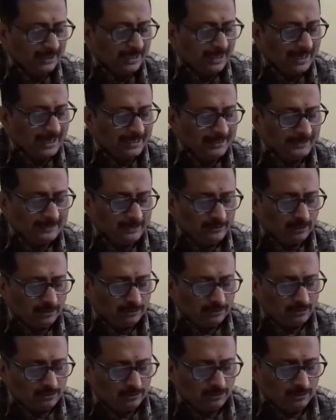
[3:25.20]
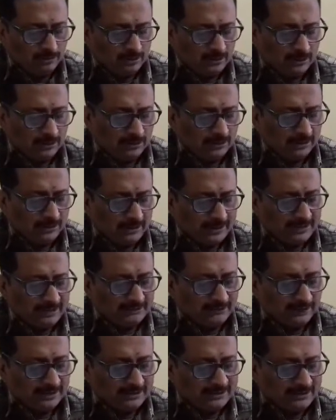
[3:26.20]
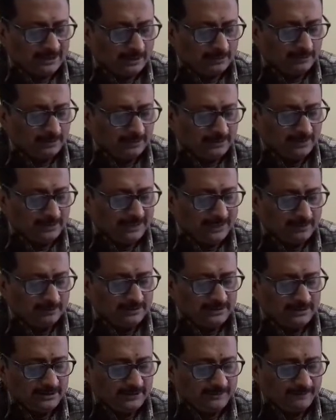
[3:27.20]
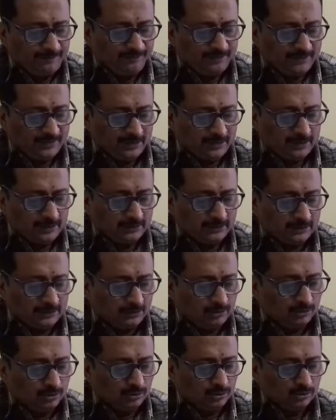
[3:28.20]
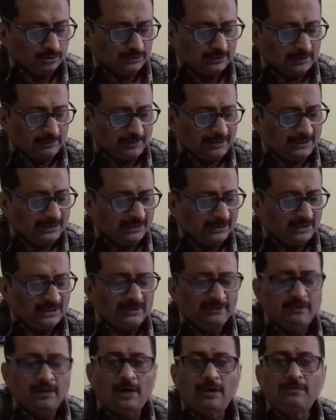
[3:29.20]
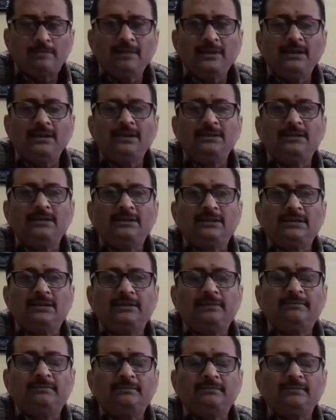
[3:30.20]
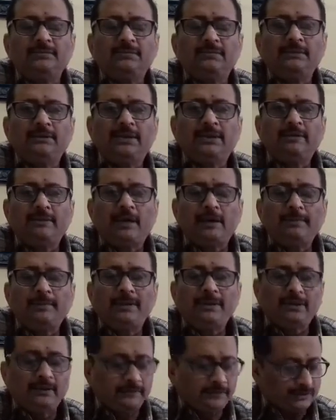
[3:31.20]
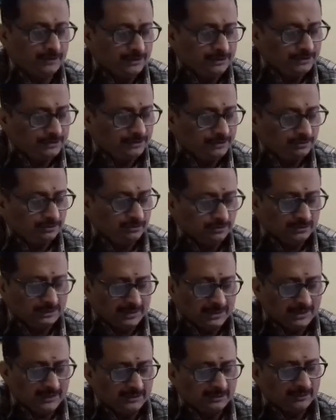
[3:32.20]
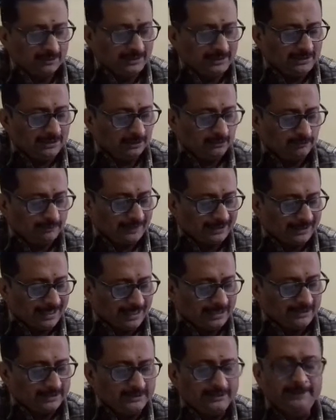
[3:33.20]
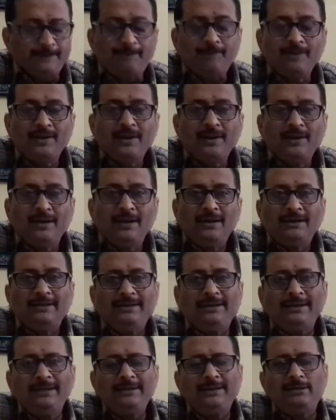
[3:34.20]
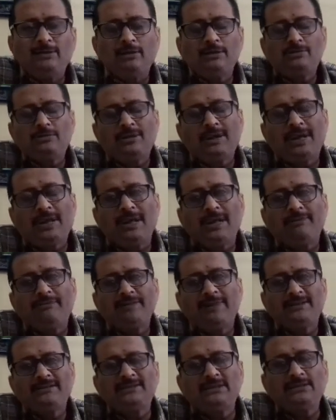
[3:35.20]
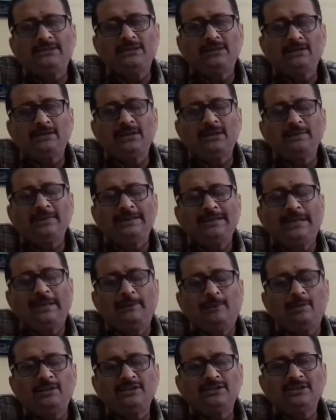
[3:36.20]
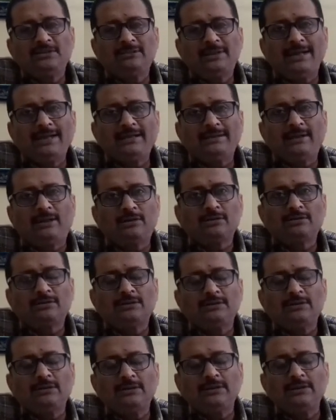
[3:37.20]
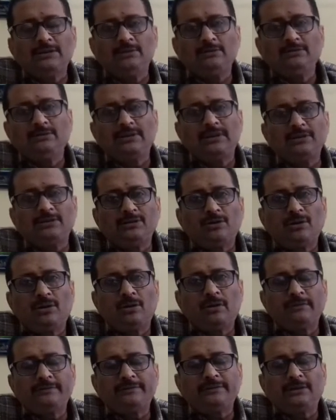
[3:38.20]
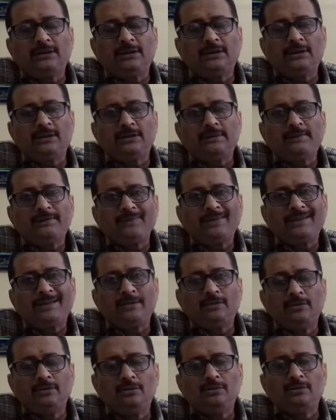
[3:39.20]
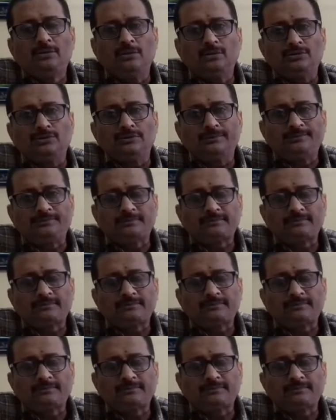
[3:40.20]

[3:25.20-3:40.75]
And it also, like for example, it helps in the growth, the mental development, the development of the tissues and the mental faculty. Then it also affects the general metabolism, like the usage of the glucose.